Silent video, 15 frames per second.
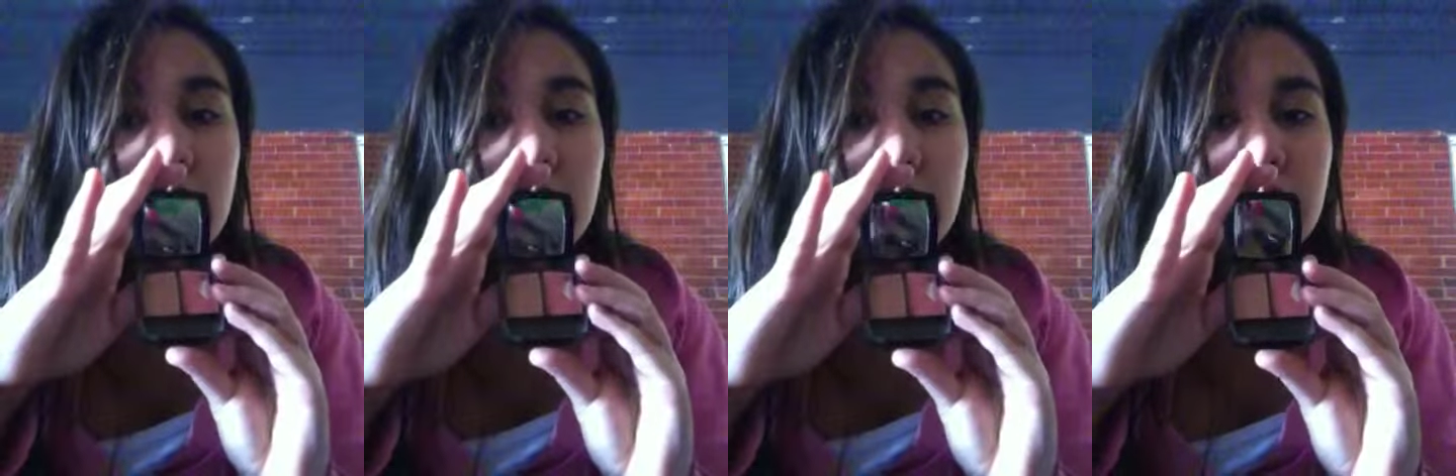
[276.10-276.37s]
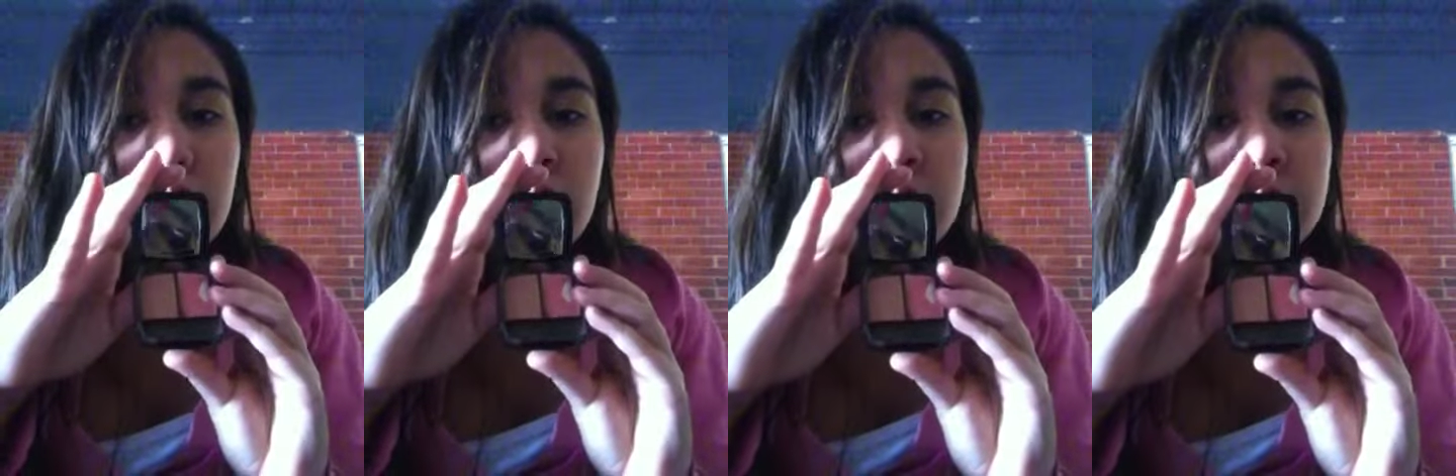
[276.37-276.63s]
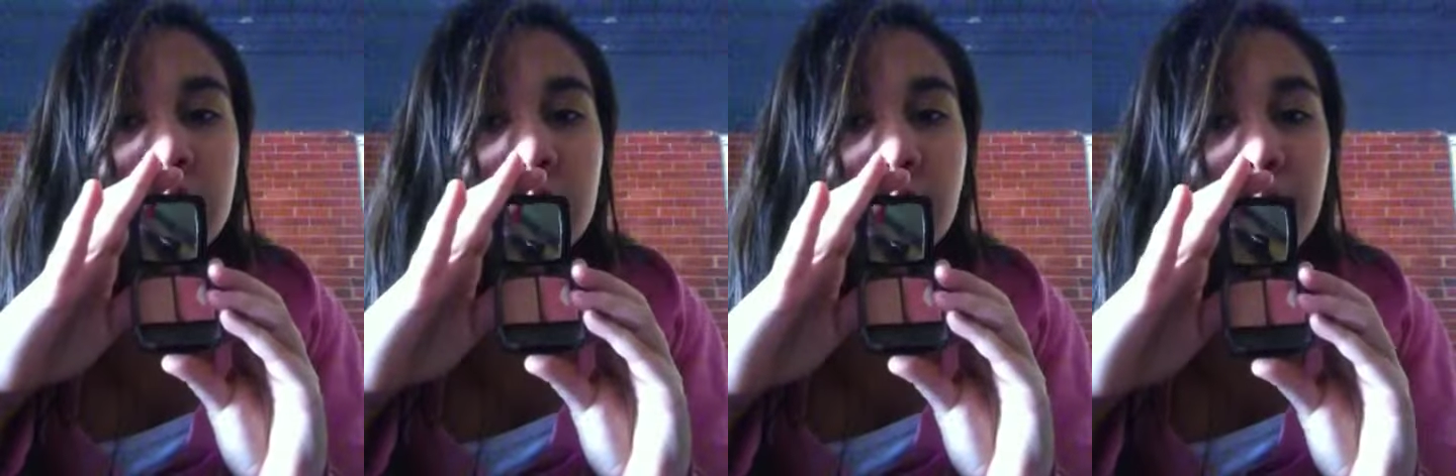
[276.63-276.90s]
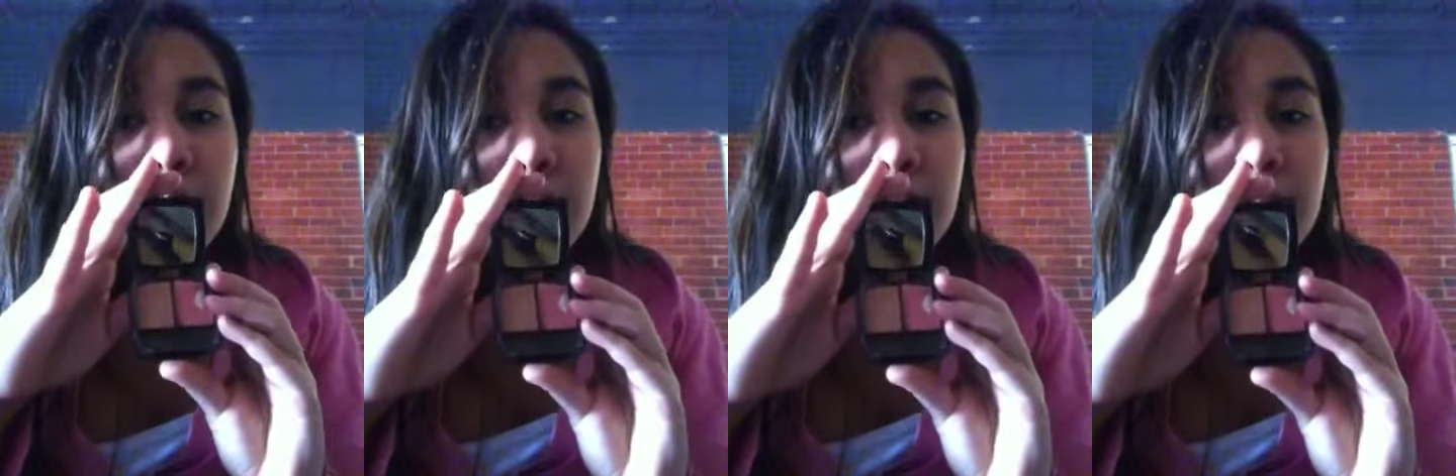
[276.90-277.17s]
you can see
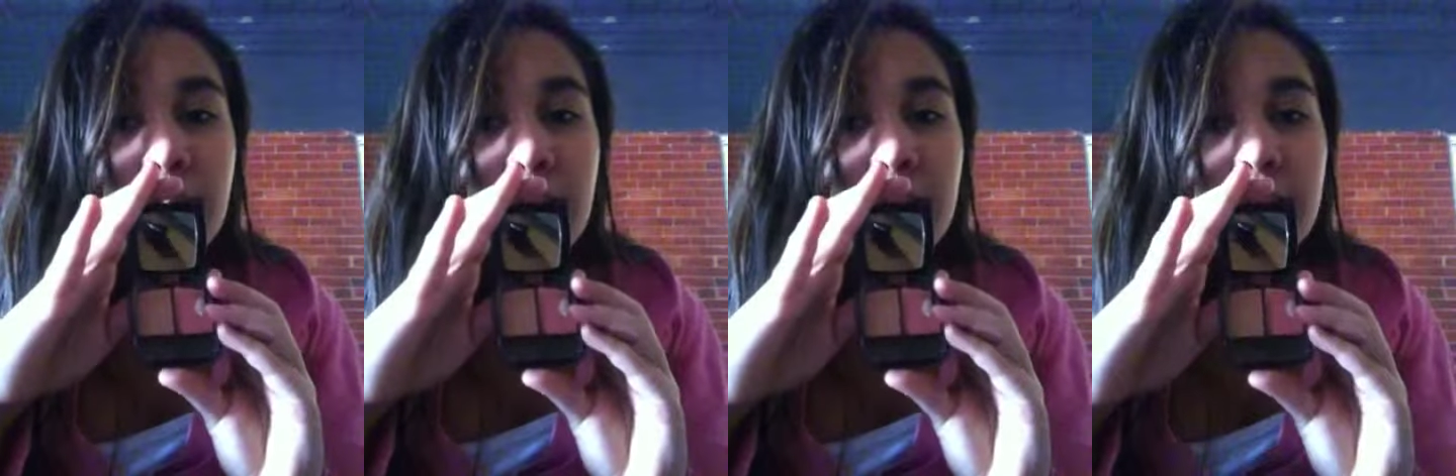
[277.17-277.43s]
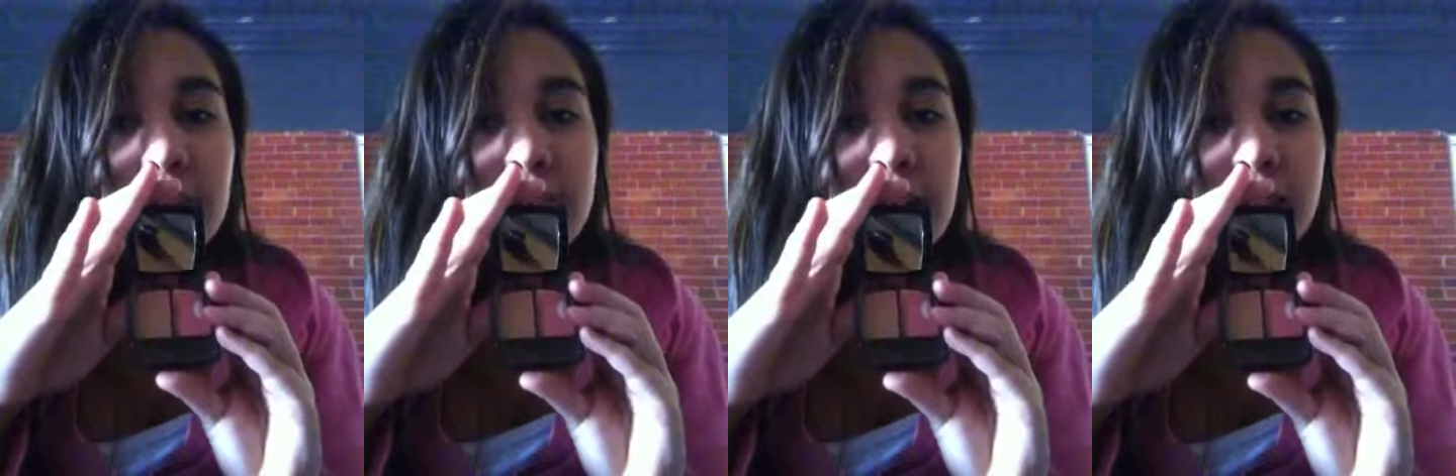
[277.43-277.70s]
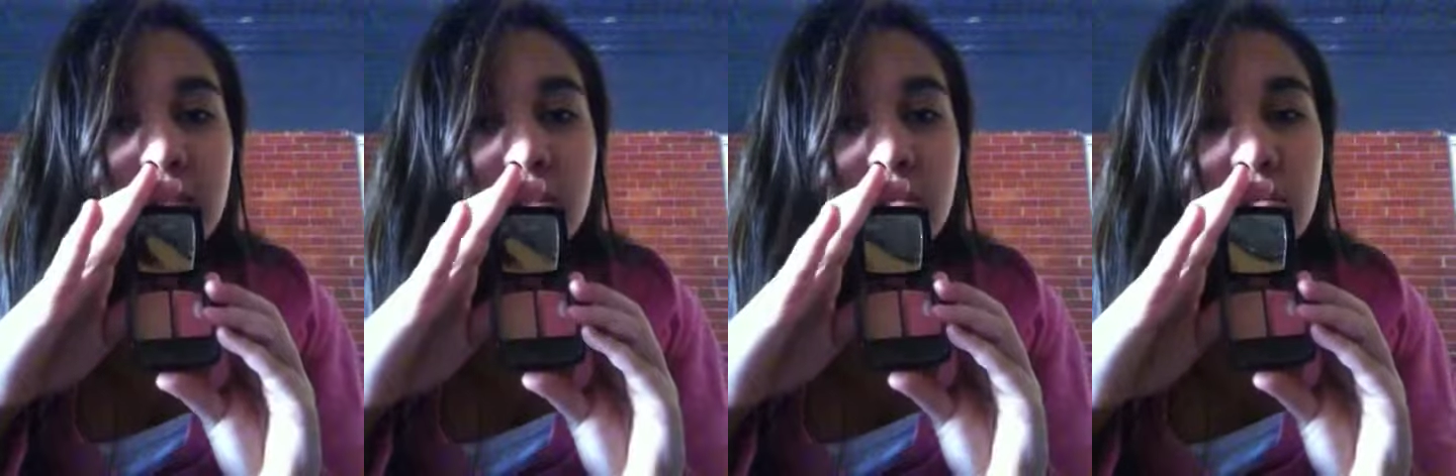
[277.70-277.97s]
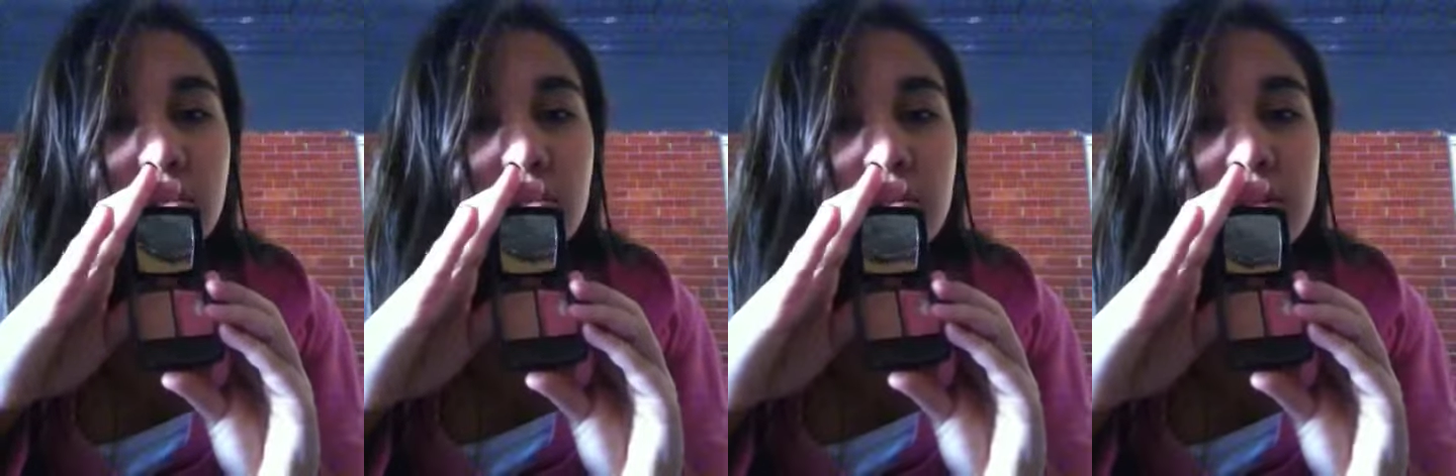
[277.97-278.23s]
my other makeup. That's
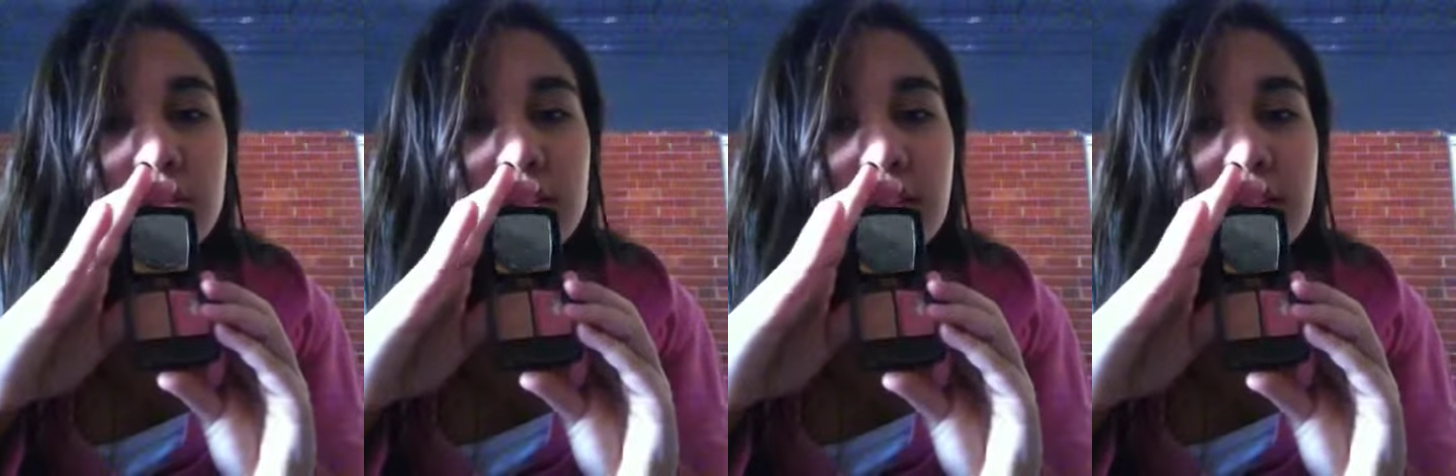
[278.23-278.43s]
so cool.